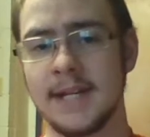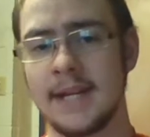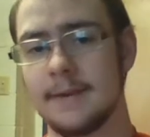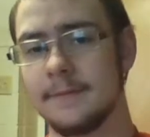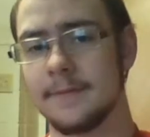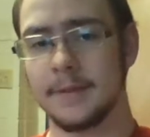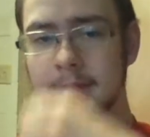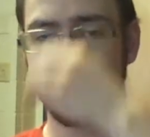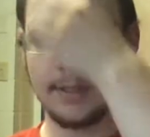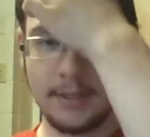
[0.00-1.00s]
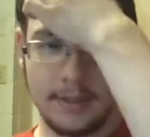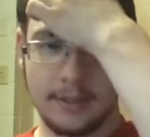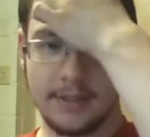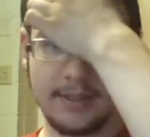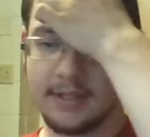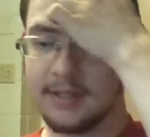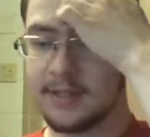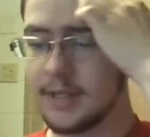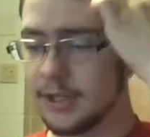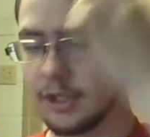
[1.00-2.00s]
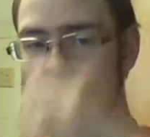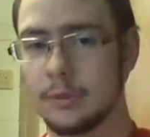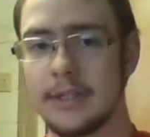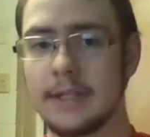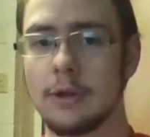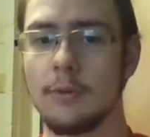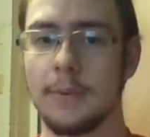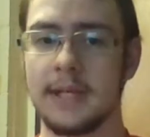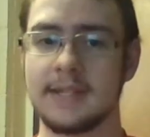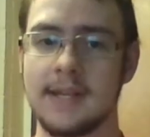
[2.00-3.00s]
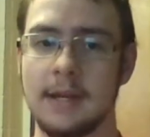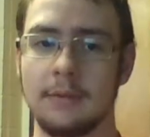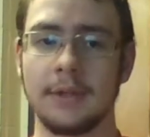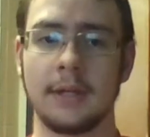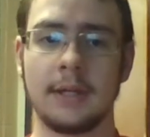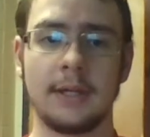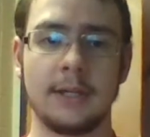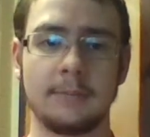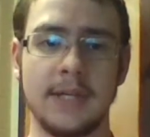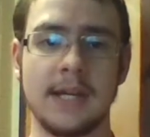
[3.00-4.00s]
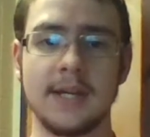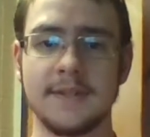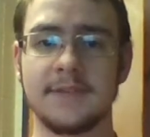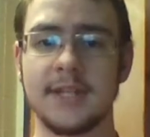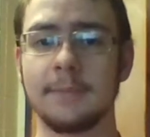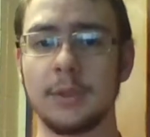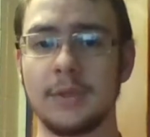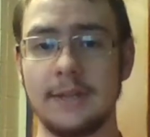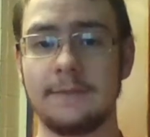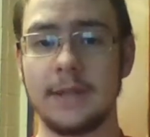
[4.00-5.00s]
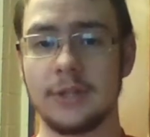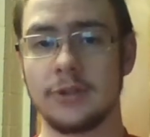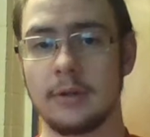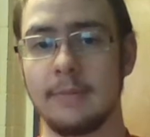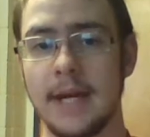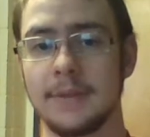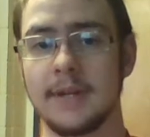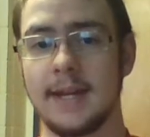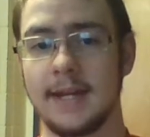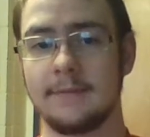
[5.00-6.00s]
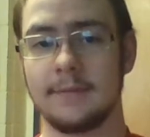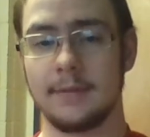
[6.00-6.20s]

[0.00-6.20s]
that have just such a unique opening sound because of some unique feature about the knife.